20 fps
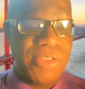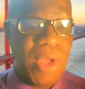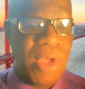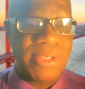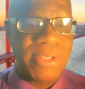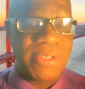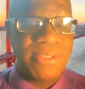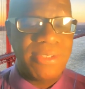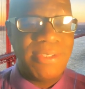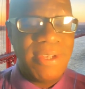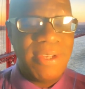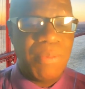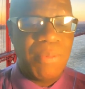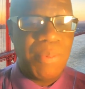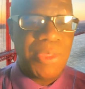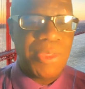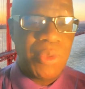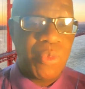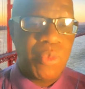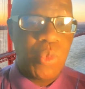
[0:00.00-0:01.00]
not deal
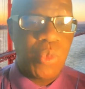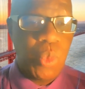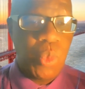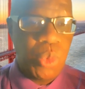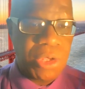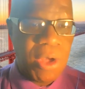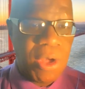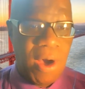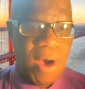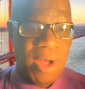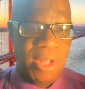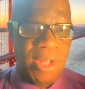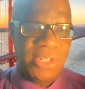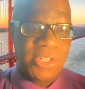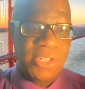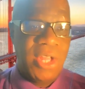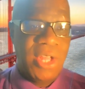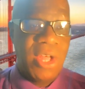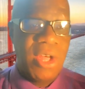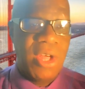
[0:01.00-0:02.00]
with the root
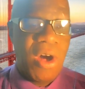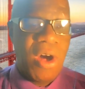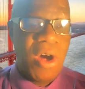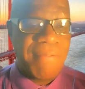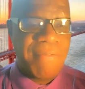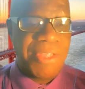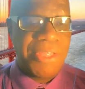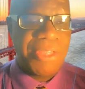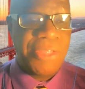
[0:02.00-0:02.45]
cause of